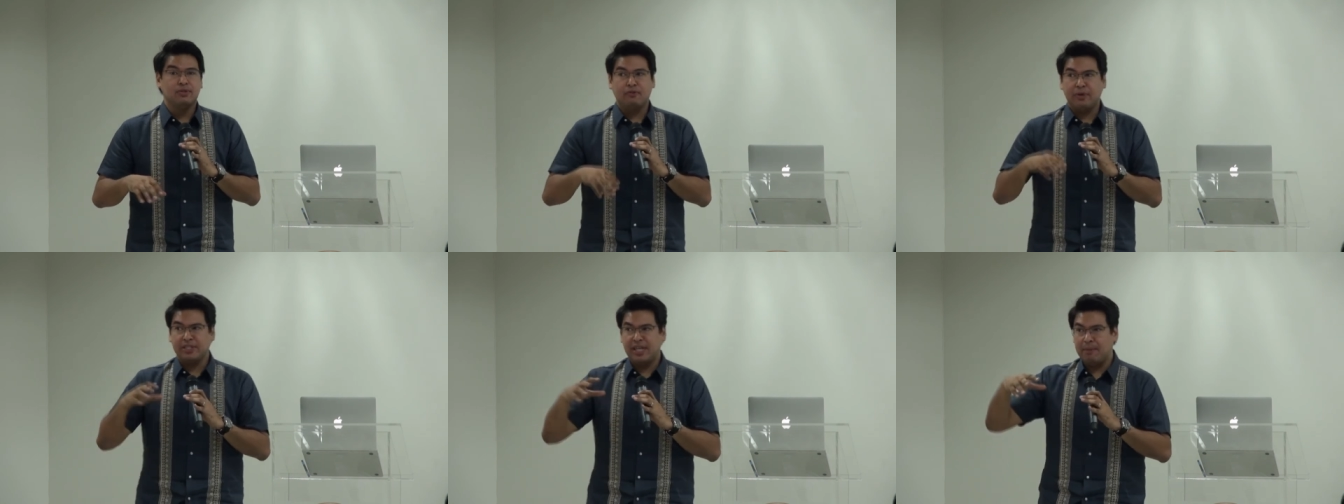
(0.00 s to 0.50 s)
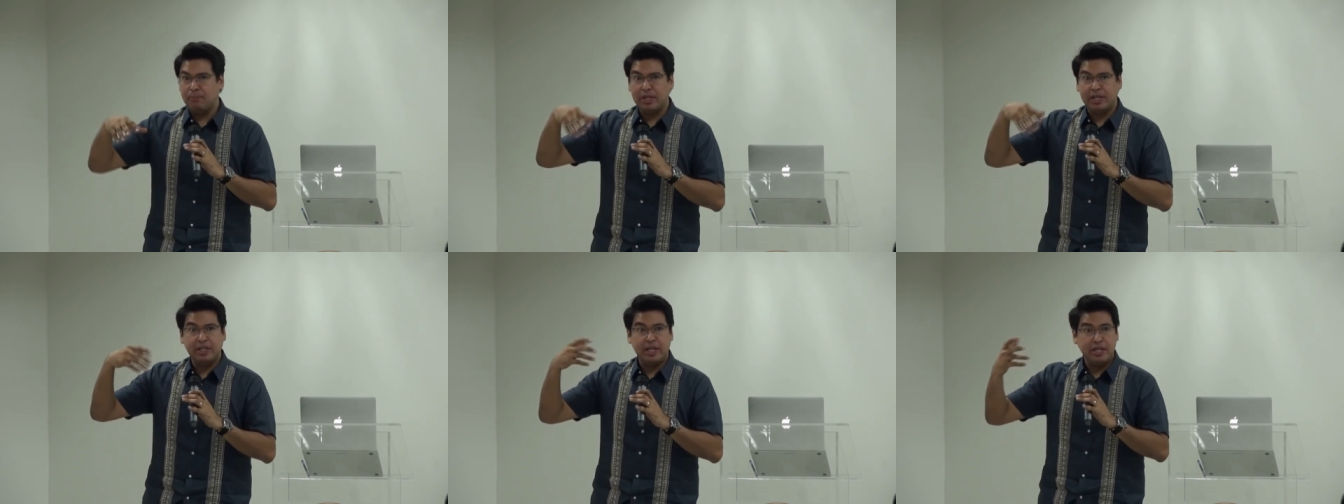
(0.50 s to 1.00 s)
So for
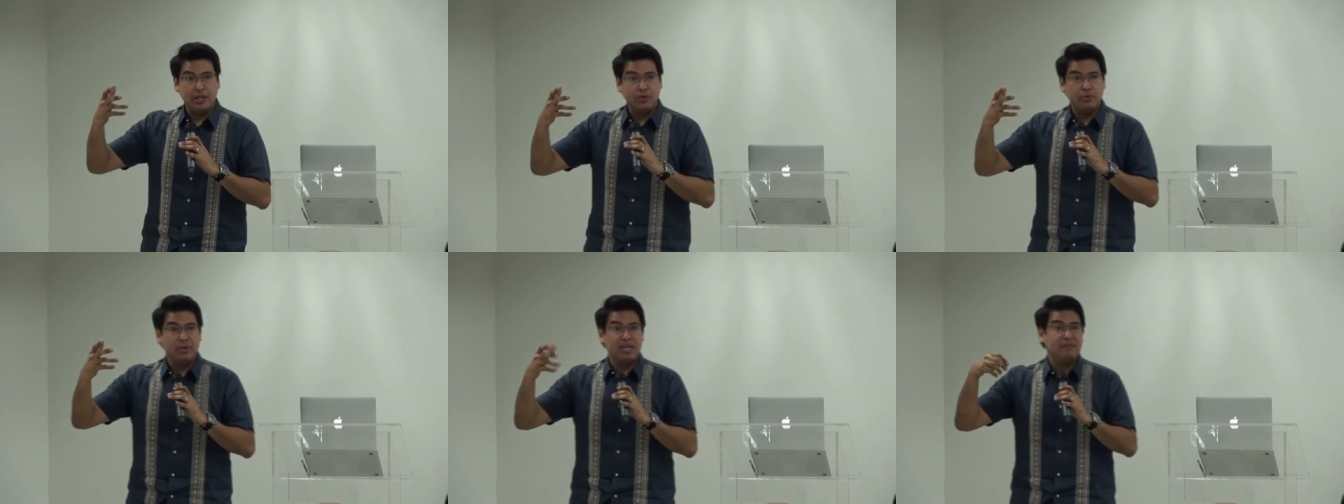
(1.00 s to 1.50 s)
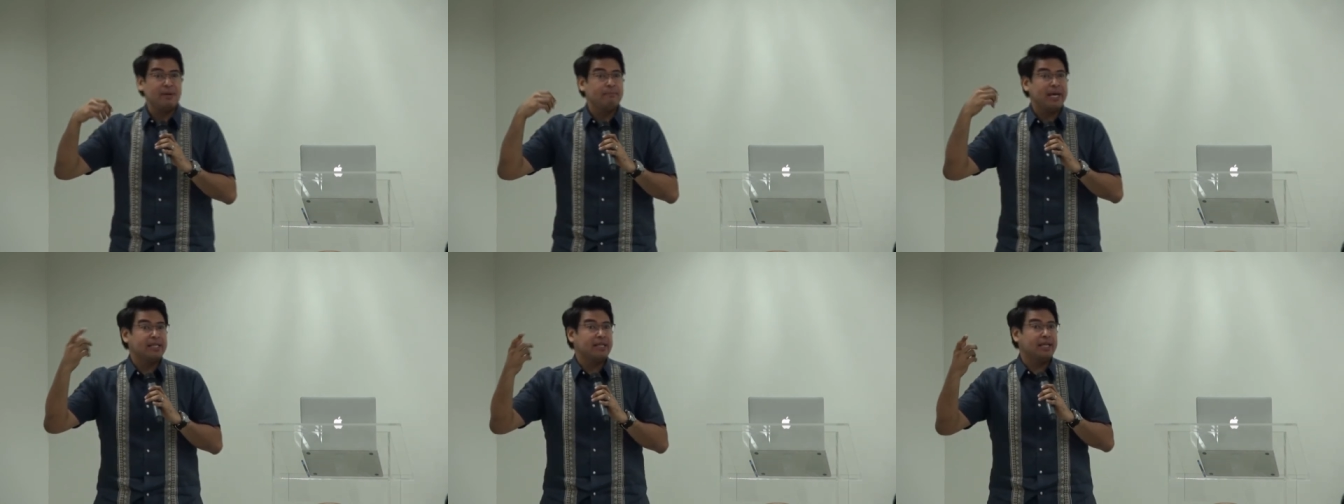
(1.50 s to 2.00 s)
example, in the E U, even
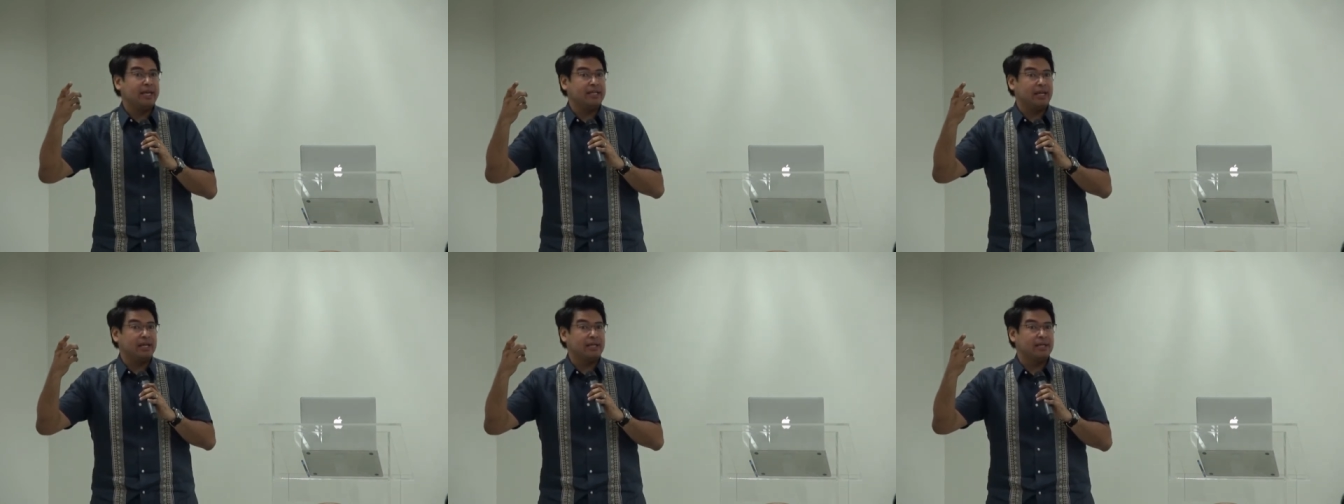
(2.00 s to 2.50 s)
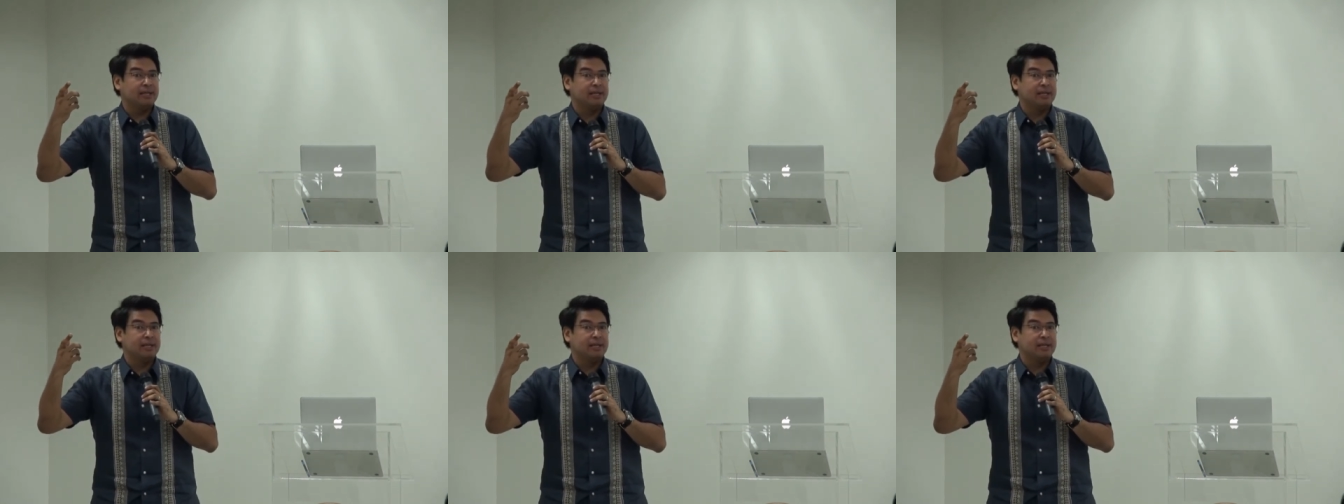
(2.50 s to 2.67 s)
metadata,